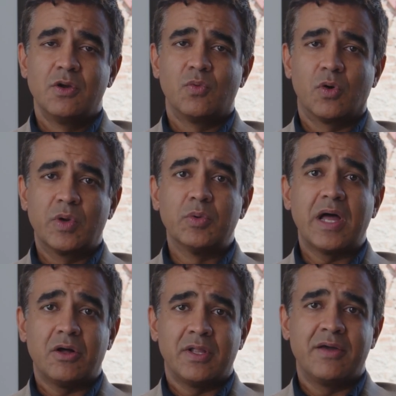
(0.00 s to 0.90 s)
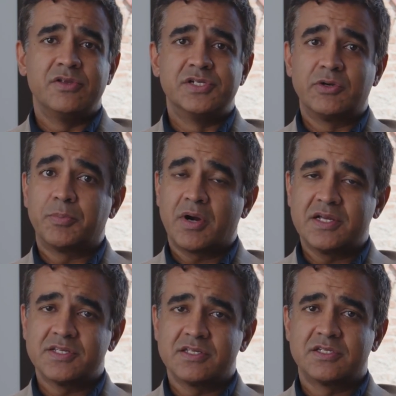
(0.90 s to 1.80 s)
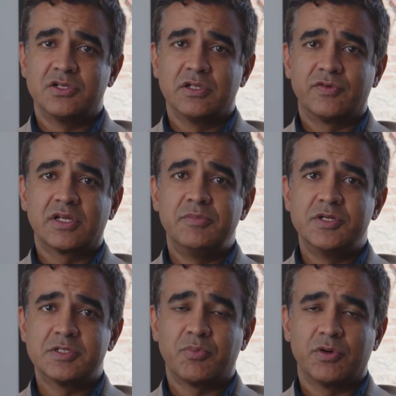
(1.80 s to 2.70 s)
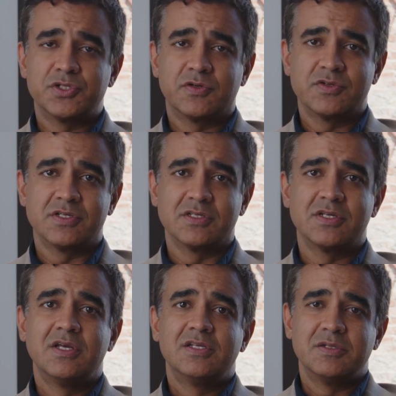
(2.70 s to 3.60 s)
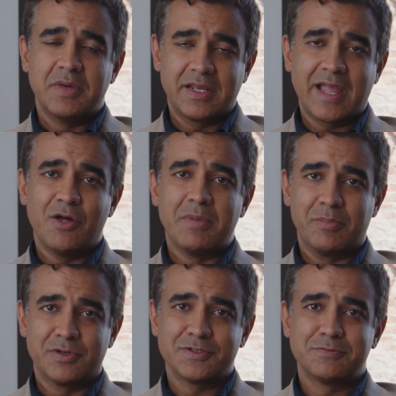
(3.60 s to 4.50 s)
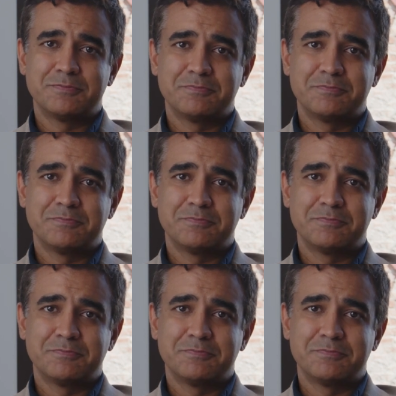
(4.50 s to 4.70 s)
where we will outline the general process to deliver community support services to Medi-Cal members.